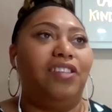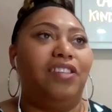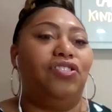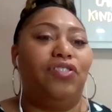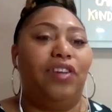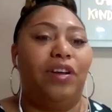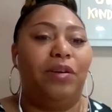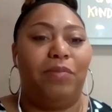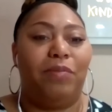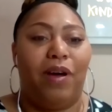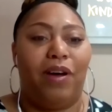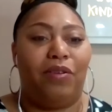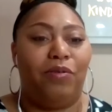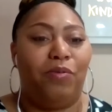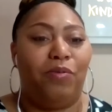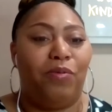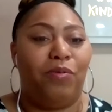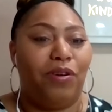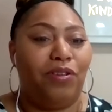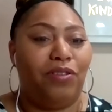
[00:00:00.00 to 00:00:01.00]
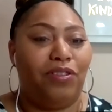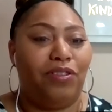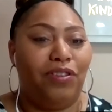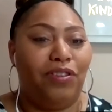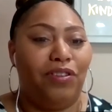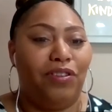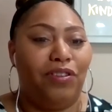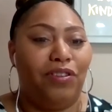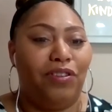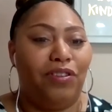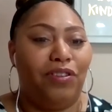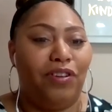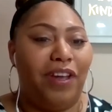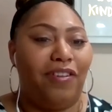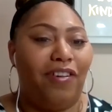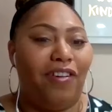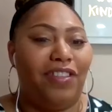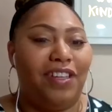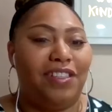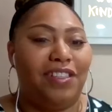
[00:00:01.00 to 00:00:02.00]
like a straight model world you know we
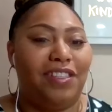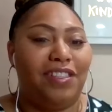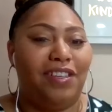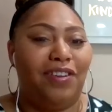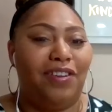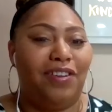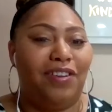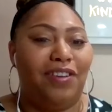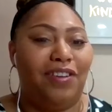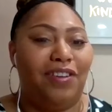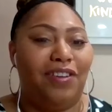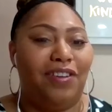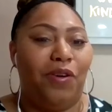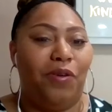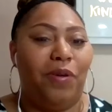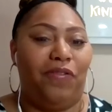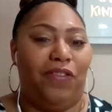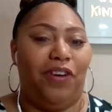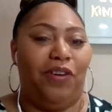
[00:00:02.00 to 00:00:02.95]
hear all this you know